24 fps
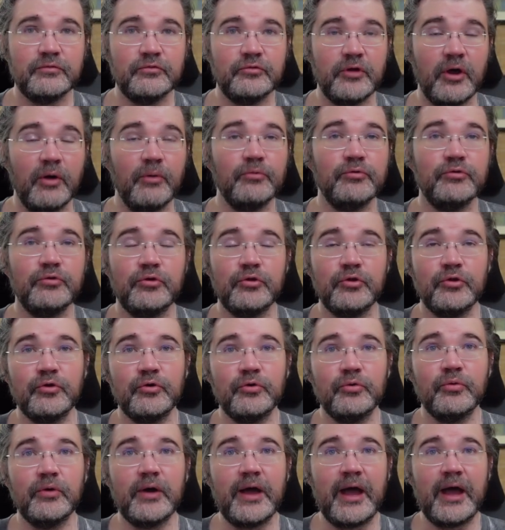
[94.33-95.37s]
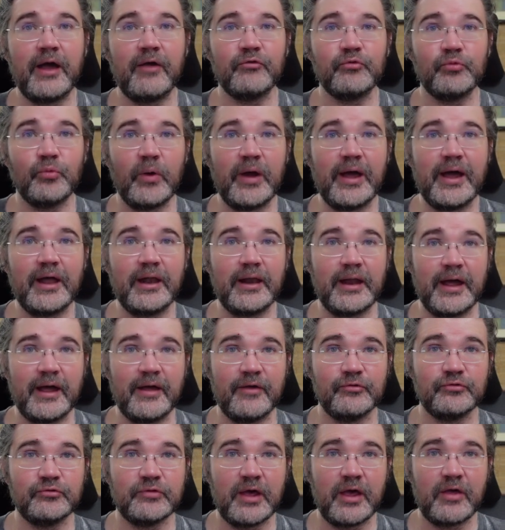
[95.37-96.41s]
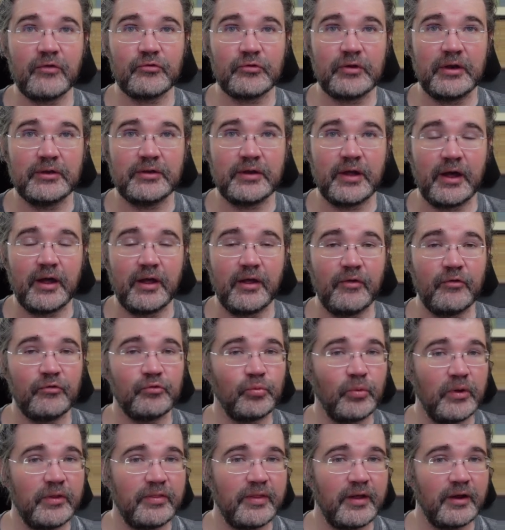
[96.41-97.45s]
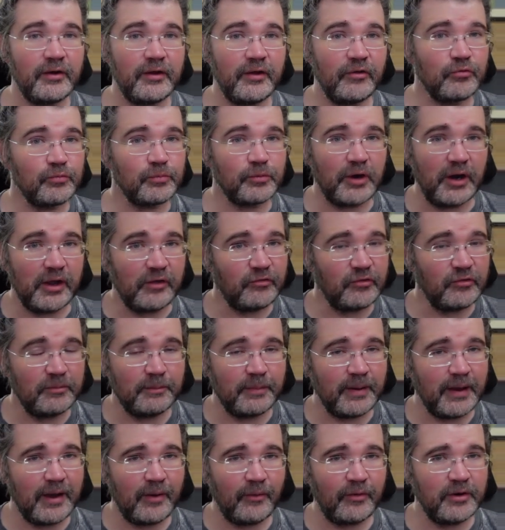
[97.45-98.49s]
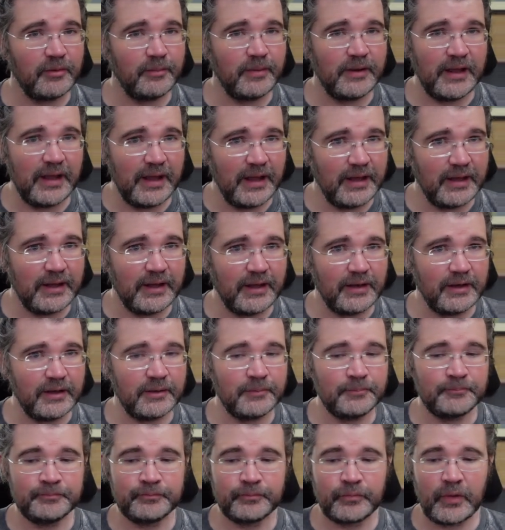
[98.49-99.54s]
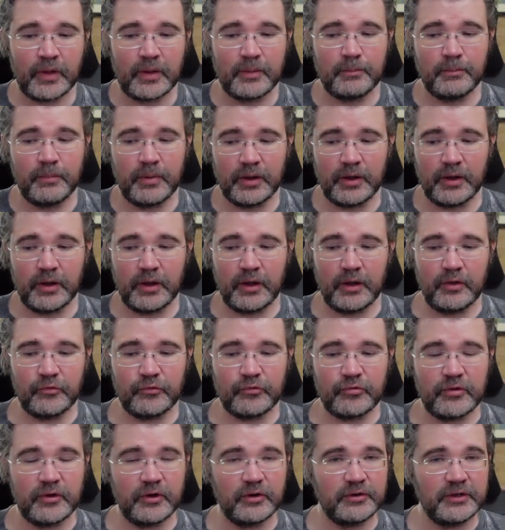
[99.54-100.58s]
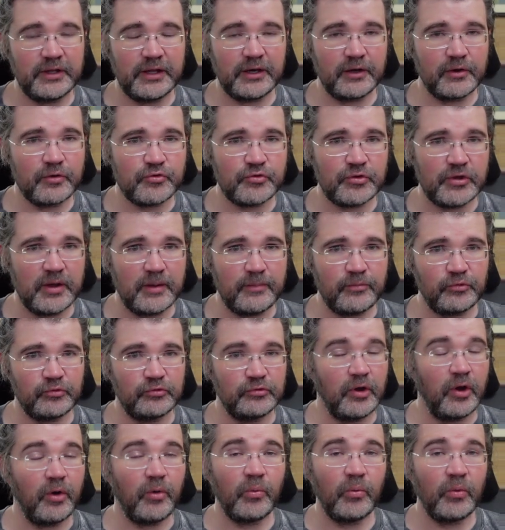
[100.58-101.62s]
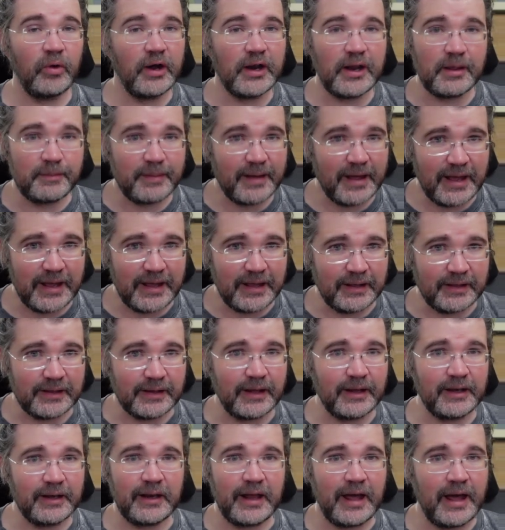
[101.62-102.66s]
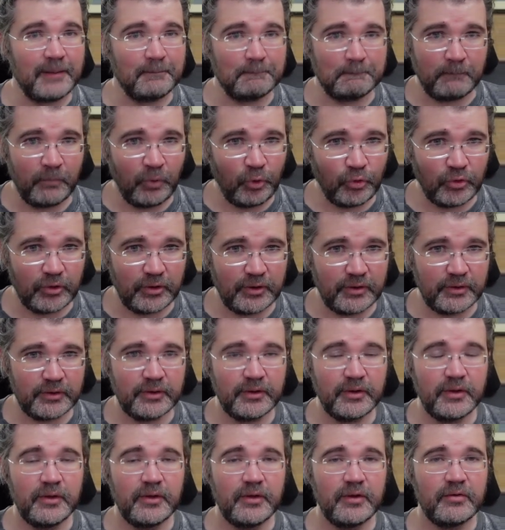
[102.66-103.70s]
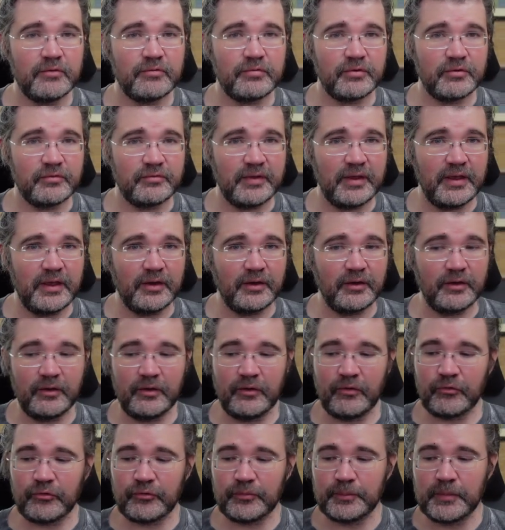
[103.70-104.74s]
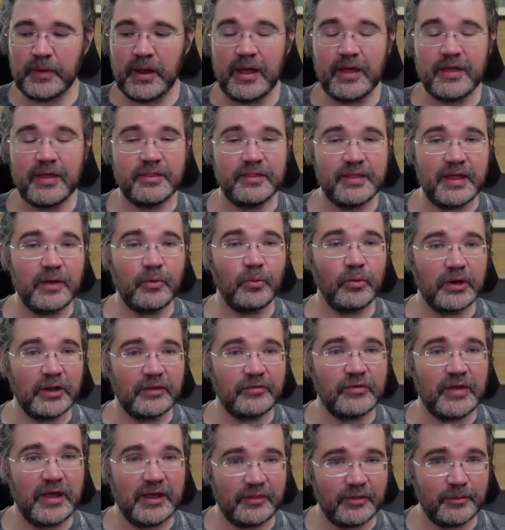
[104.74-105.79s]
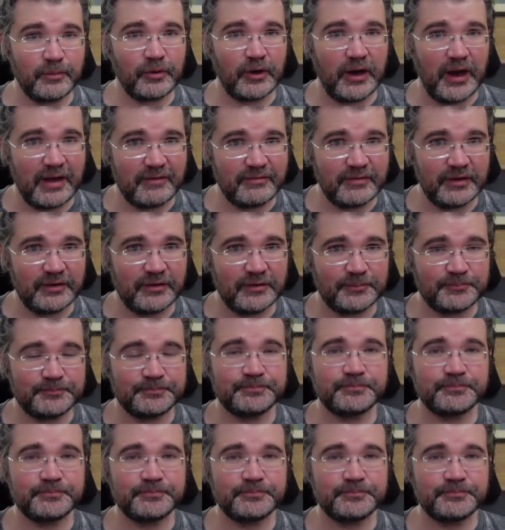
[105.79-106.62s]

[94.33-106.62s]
don't do as well as Tesla does when there is pricing power to be had, because their dealerships don't want to pay a lot more for vehicles. They want to take the profit